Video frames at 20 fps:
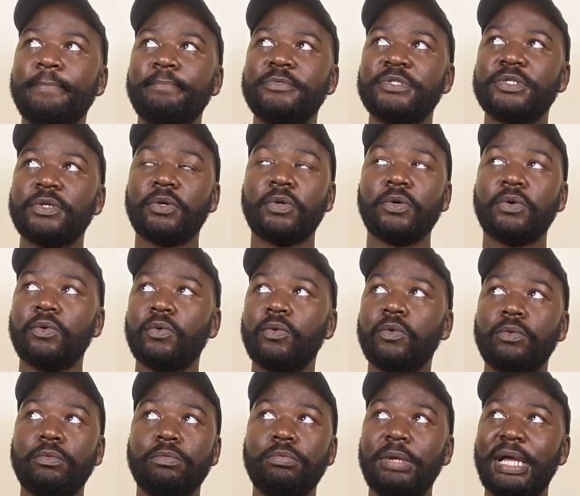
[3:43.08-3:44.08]

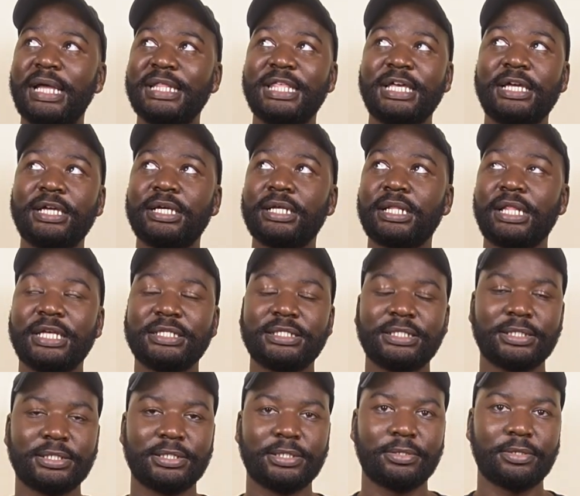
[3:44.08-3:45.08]
so I think
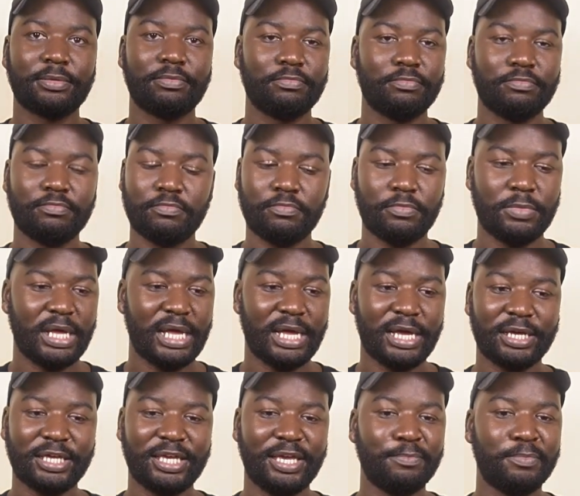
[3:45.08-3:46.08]
let's
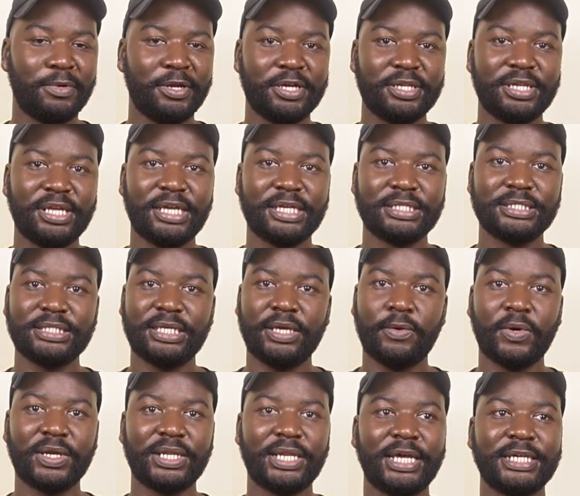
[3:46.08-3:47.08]
keep learning and see
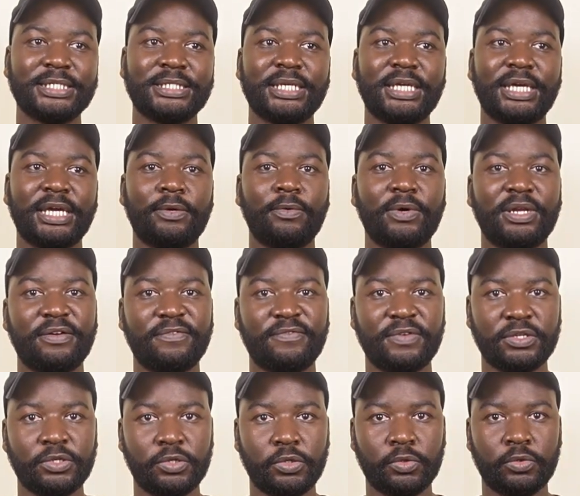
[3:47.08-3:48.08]
what lies ahead.
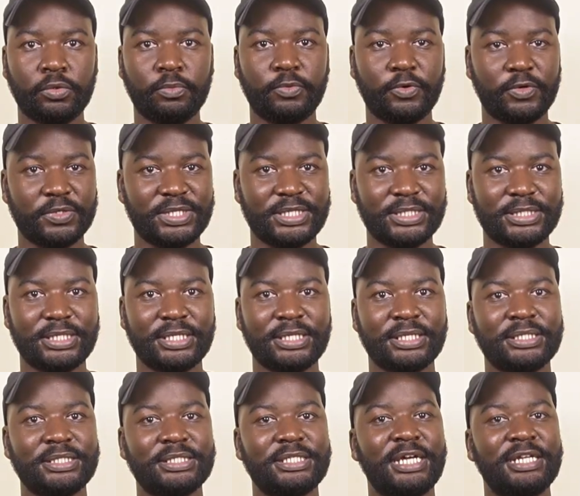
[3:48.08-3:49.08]
Whatever new
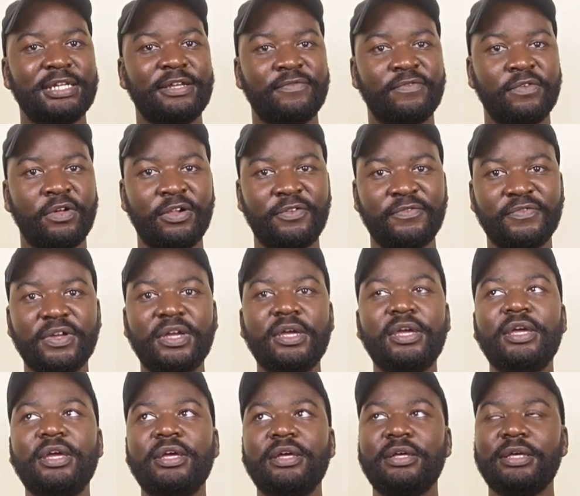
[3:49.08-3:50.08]
processes that evolve,
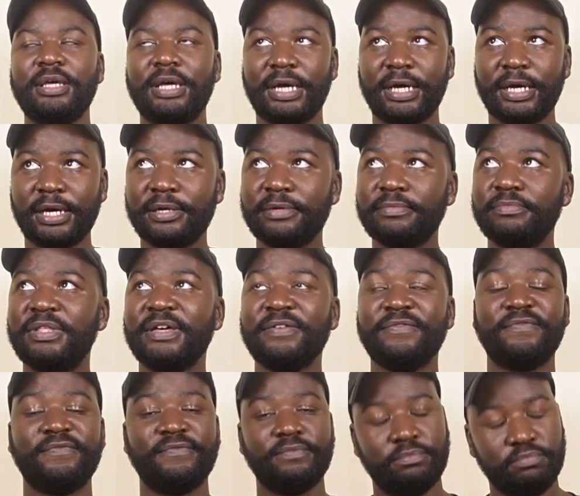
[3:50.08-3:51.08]
the
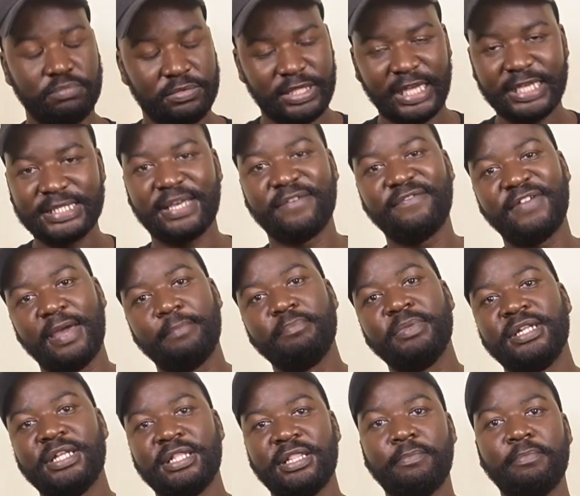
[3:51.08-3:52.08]
things have
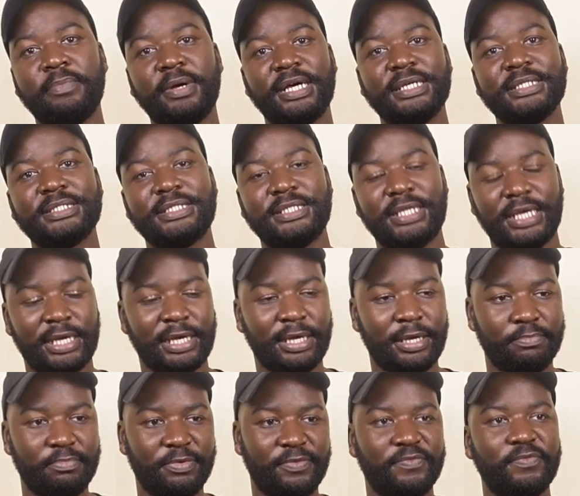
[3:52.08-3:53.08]
happened in the past
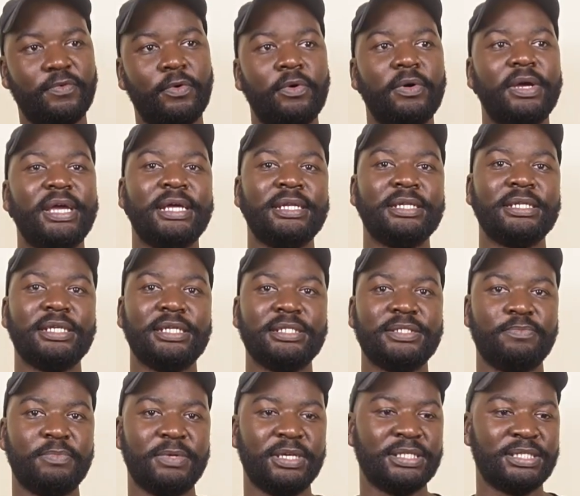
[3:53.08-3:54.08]
before, and
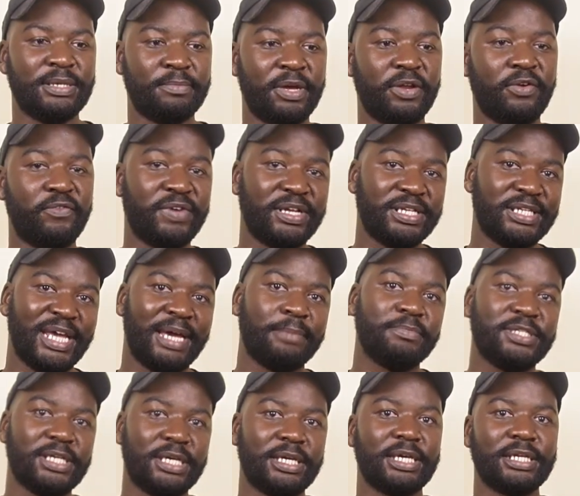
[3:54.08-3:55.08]
it's a matter of
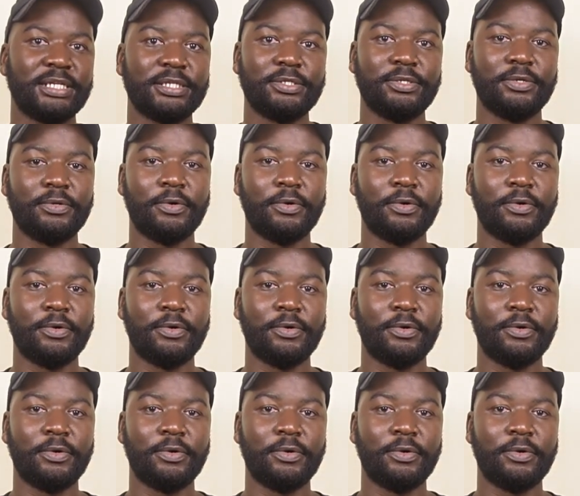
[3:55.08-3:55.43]
adapting and